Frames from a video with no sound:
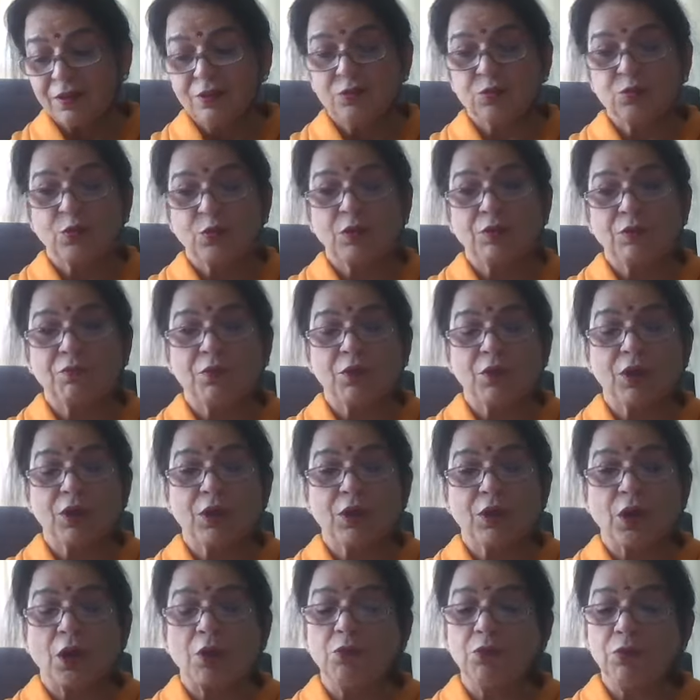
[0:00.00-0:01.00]
So if you
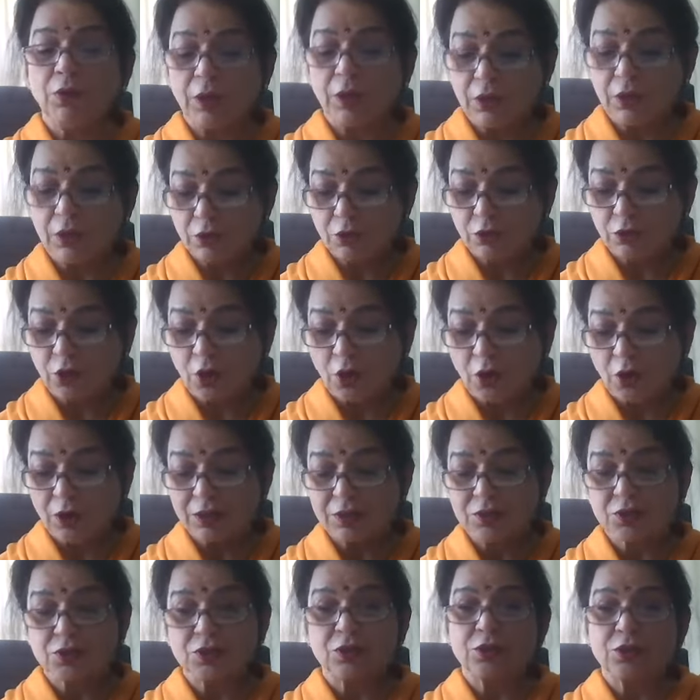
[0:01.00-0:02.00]
are drowned in your
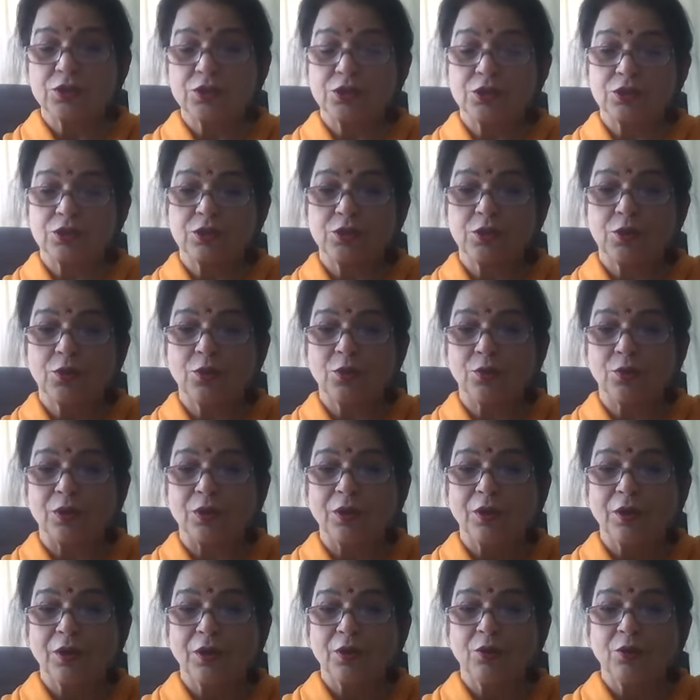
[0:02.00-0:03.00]
thoughts,
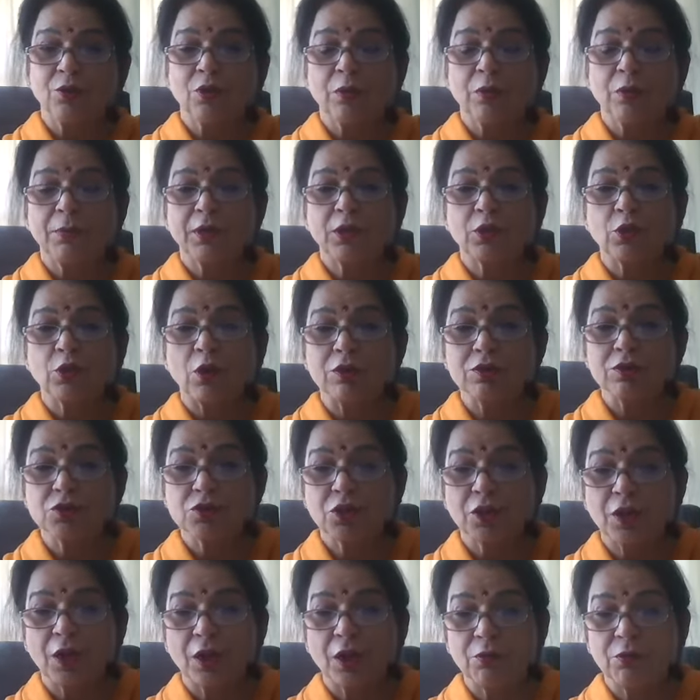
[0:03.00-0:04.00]
sure, you'll be
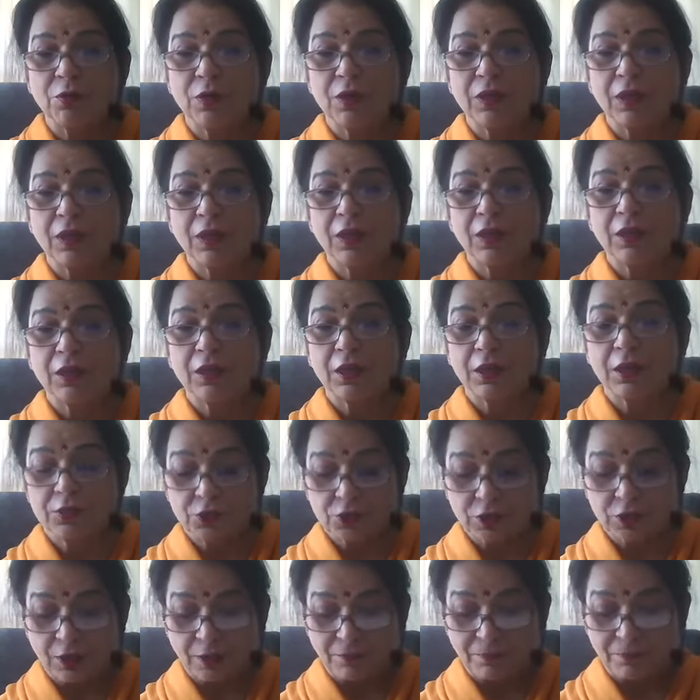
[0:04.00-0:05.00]
tossed around in the
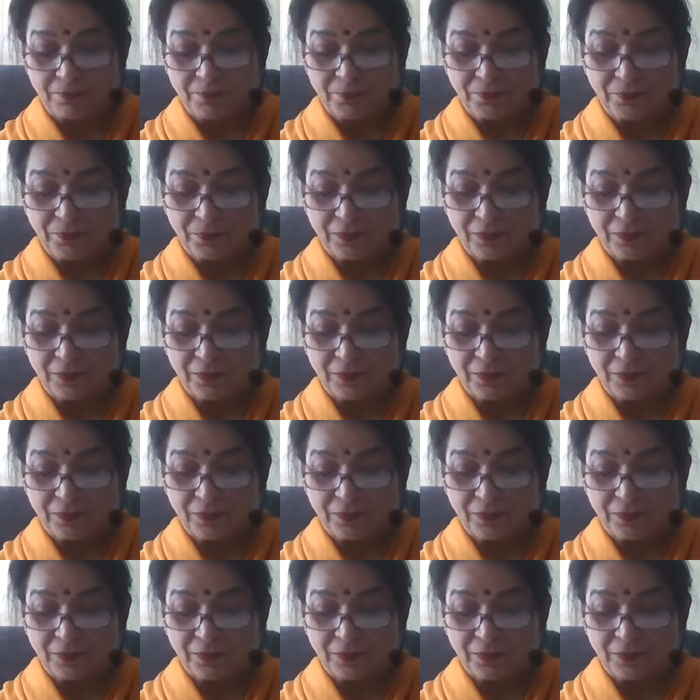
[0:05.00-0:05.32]
creation.